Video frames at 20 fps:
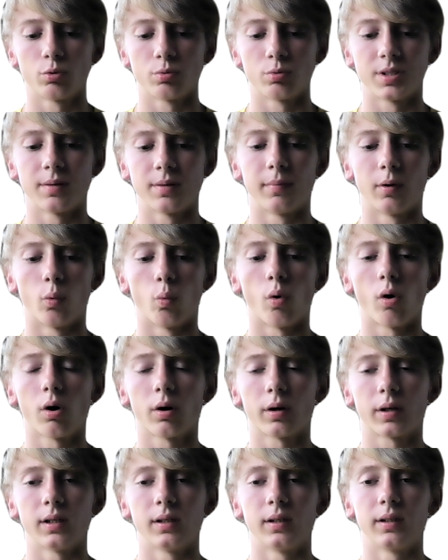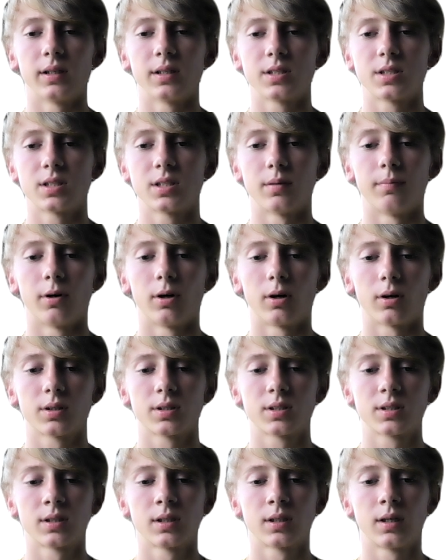in Milwaukee against the
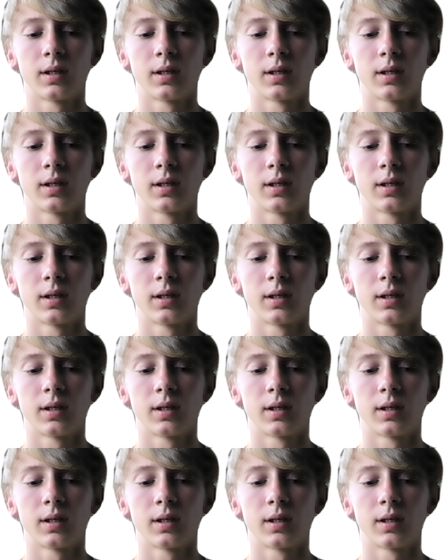Bucks,